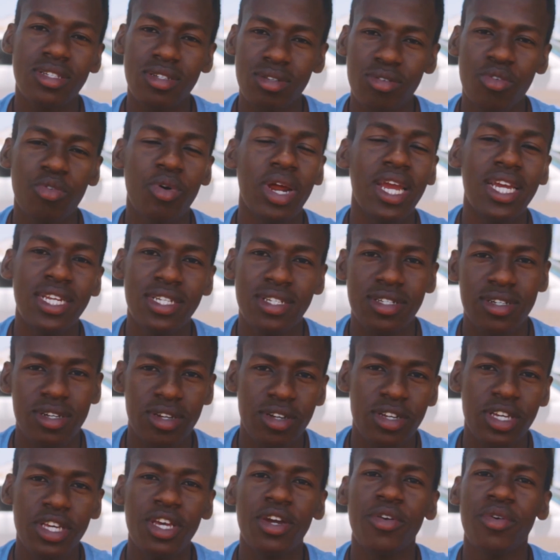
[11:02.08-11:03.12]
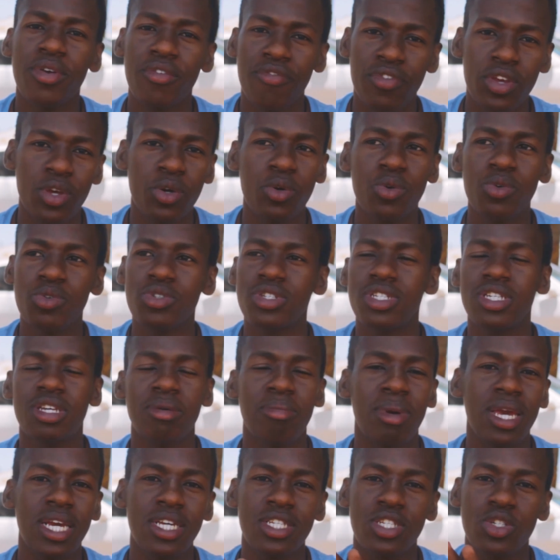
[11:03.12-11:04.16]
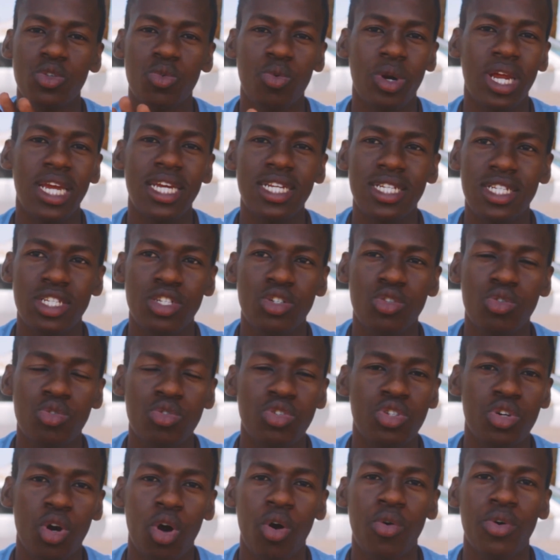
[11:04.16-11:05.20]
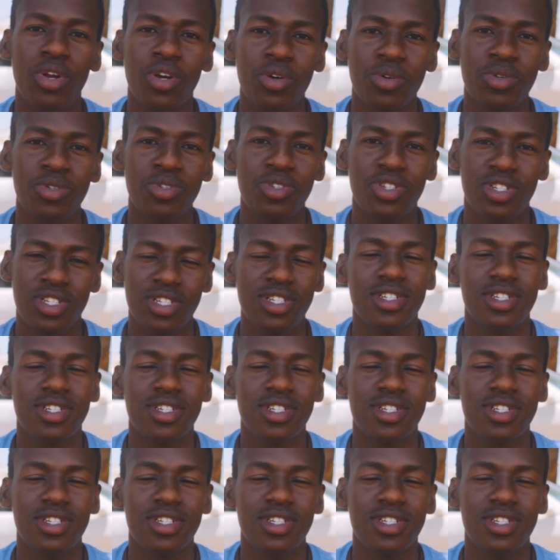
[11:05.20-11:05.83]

great gear reviews, he makes great tutorials.